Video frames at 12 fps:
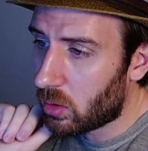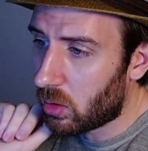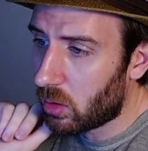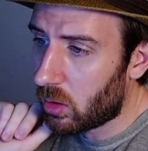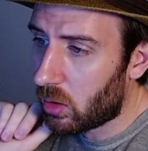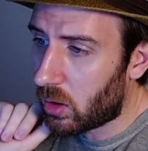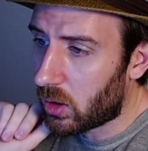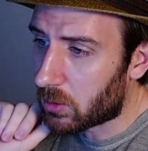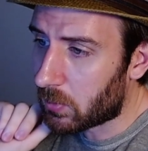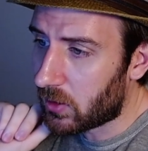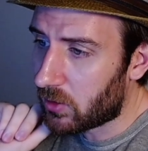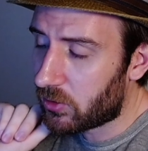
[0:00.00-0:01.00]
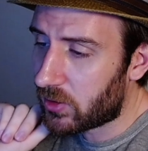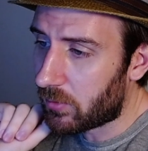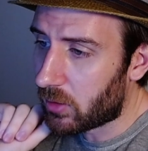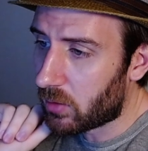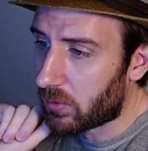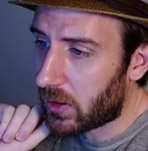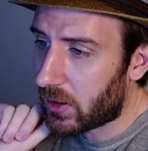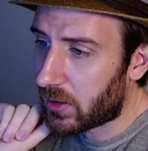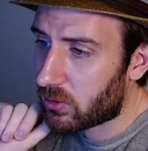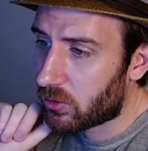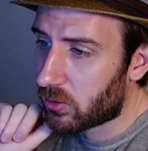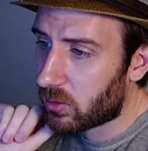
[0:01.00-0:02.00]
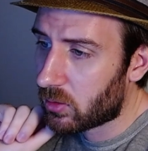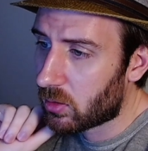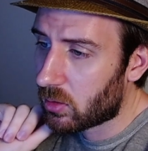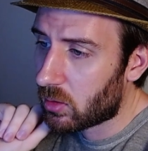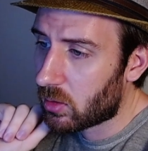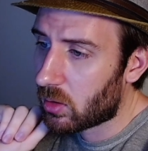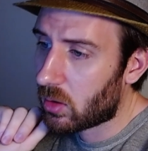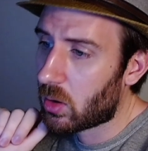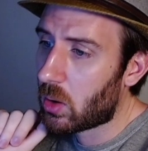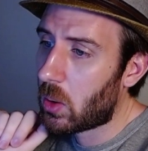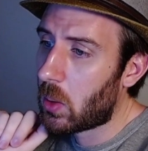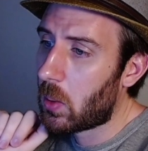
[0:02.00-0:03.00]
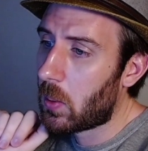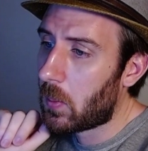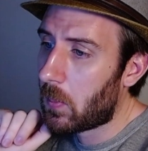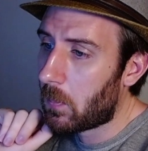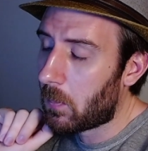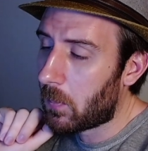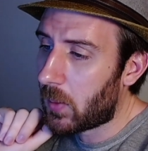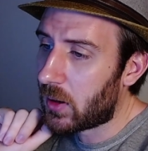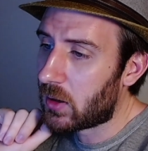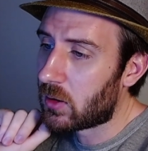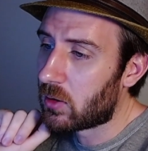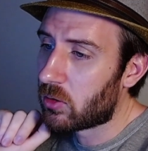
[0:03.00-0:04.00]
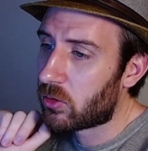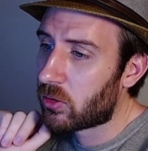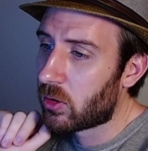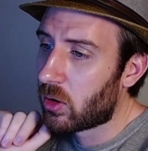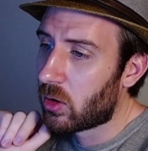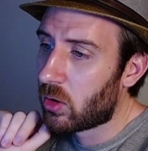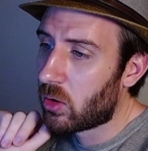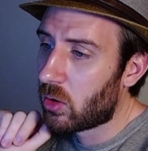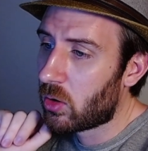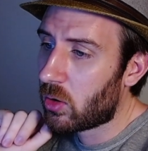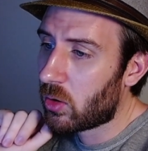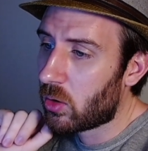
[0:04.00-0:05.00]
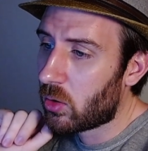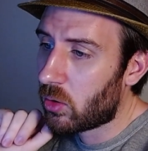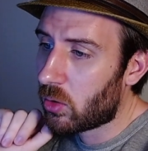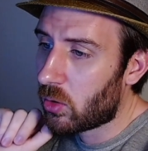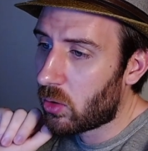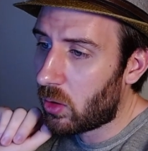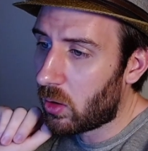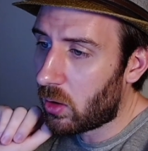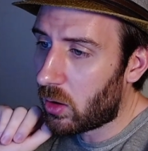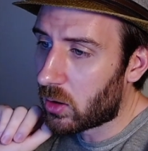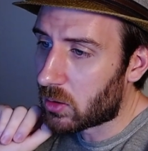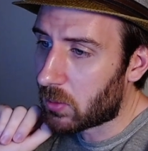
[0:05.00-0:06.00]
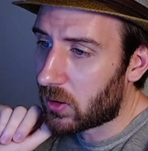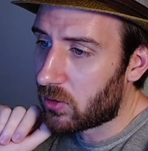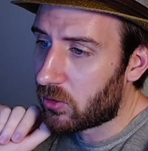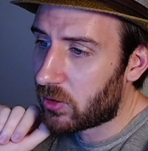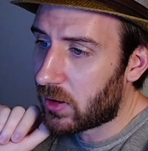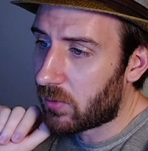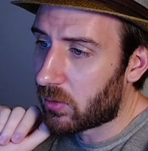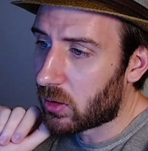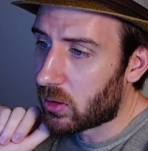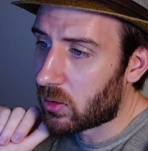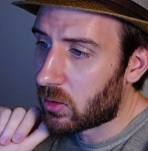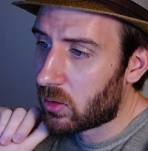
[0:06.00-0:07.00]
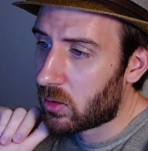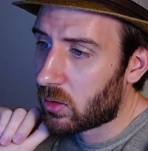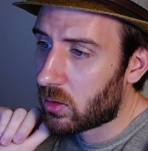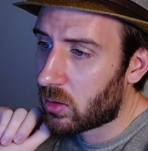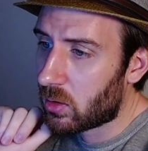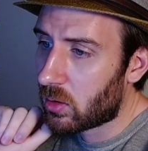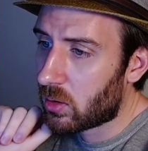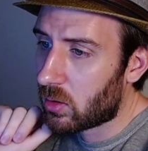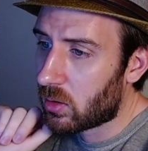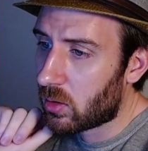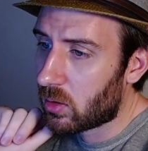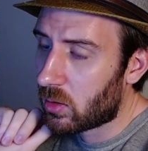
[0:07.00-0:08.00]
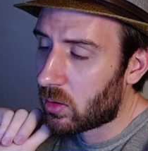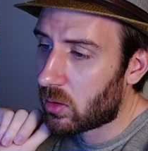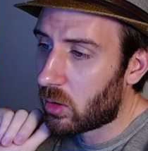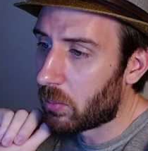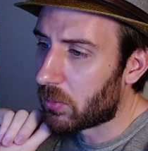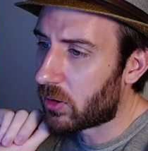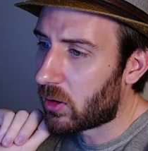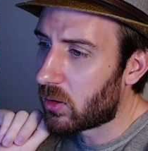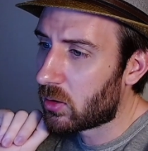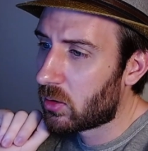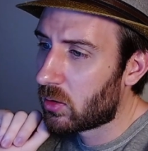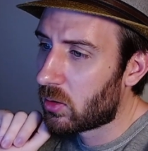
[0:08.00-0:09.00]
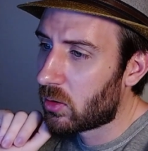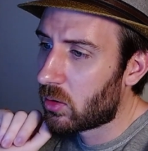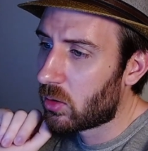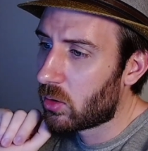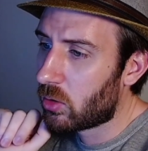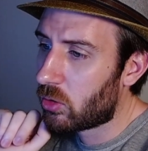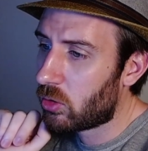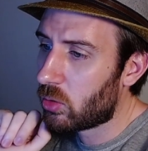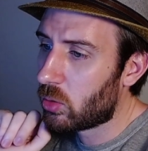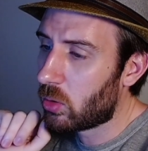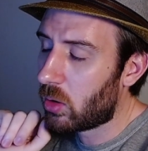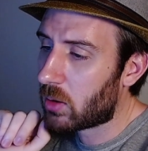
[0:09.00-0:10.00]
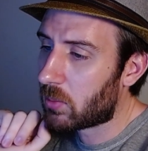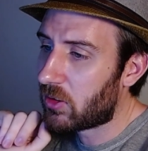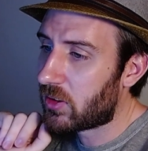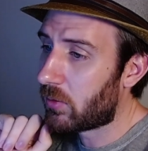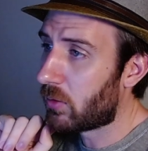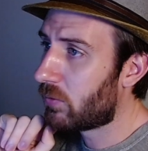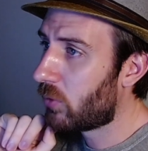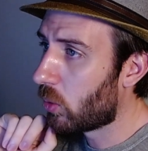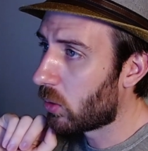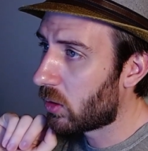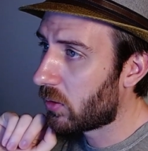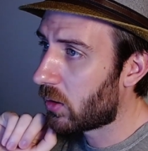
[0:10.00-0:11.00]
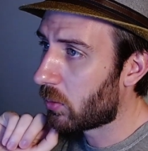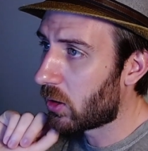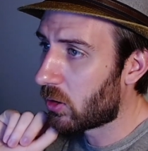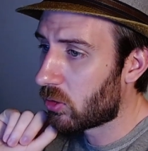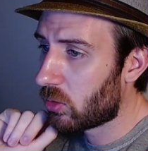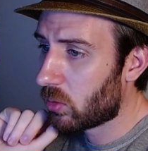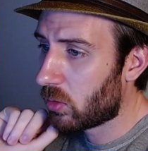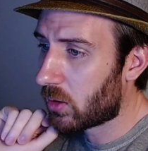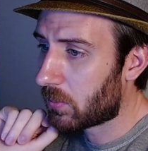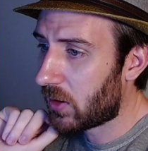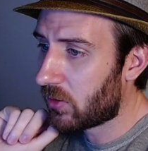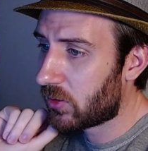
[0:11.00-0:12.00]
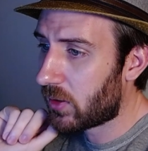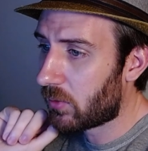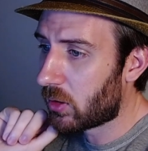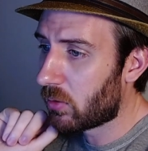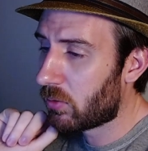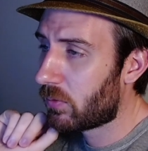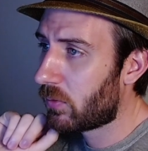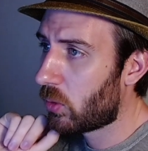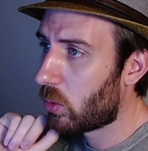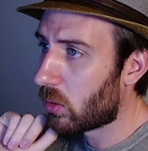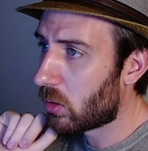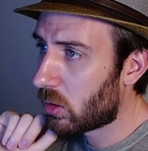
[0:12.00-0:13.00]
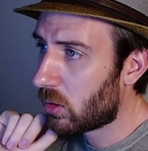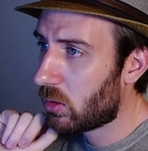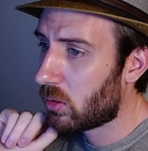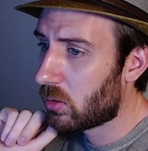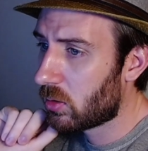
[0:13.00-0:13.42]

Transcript: log base 7 of x minus log base 7. Oh, sorry. 2 log base 7 of 4. There we are. 2 log base 7 of 4.